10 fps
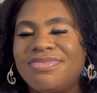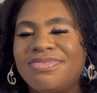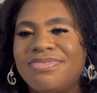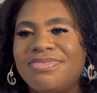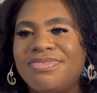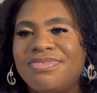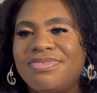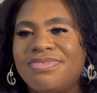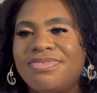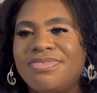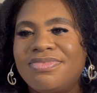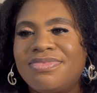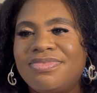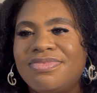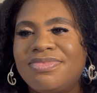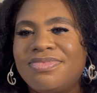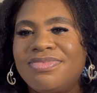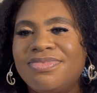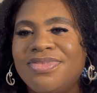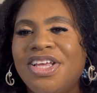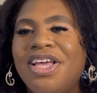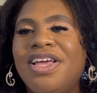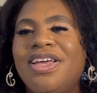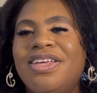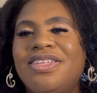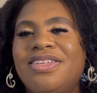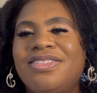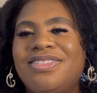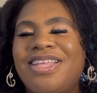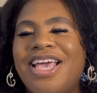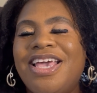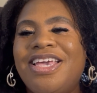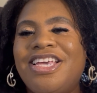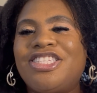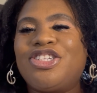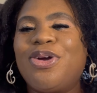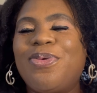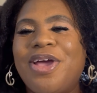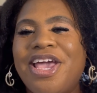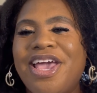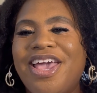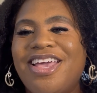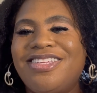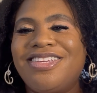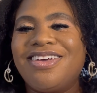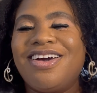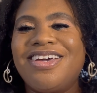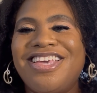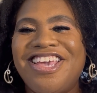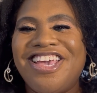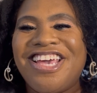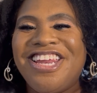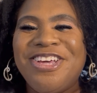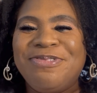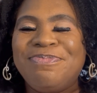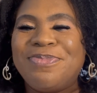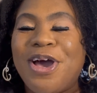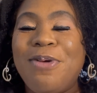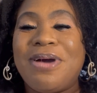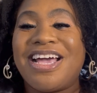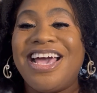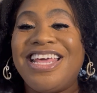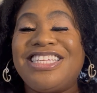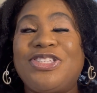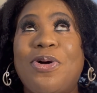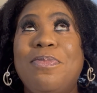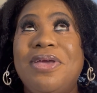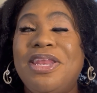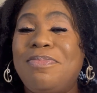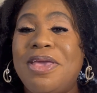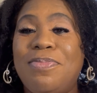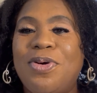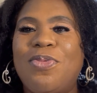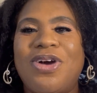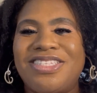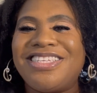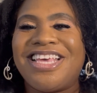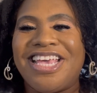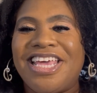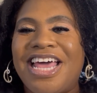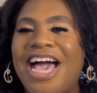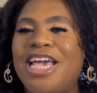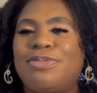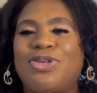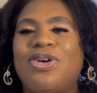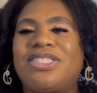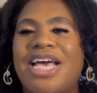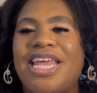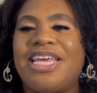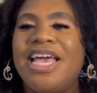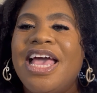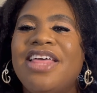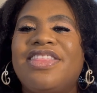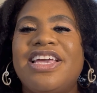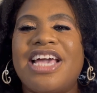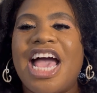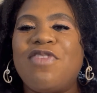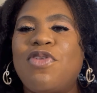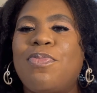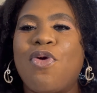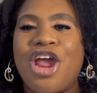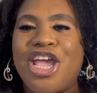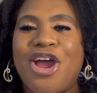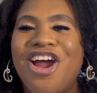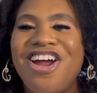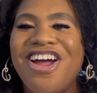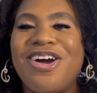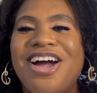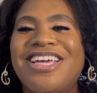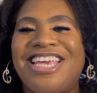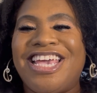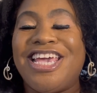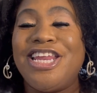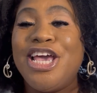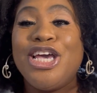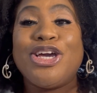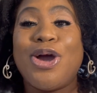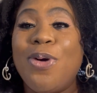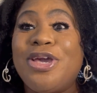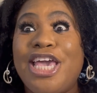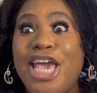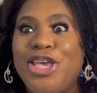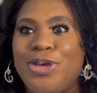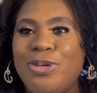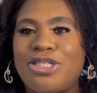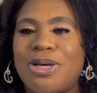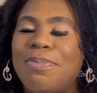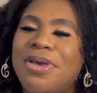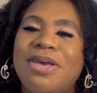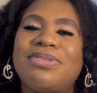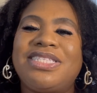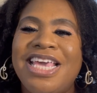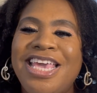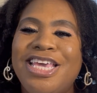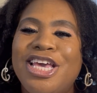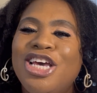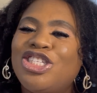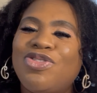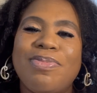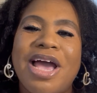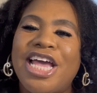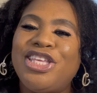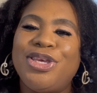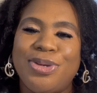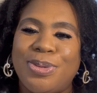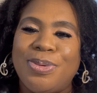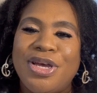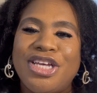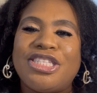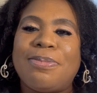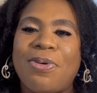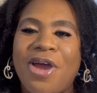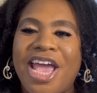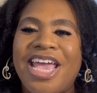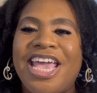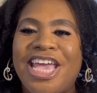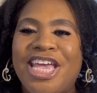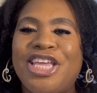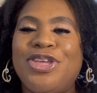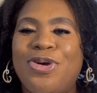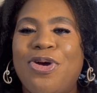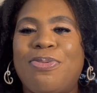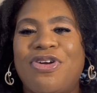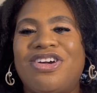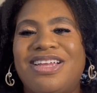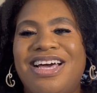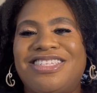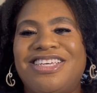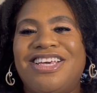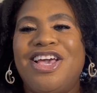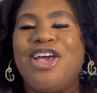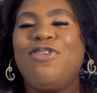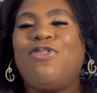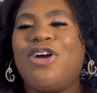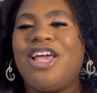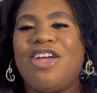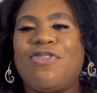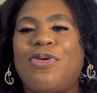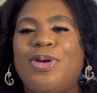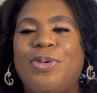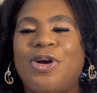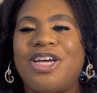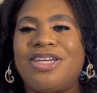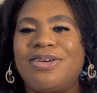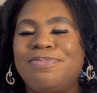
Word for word: said God and Jesus. That is correct. Again. Oh my God, There's so many people. Once again, I am so excited. Thank God for prayer. Again, go get you some Pimp C to remind you to pray in your prayer closet for everyone.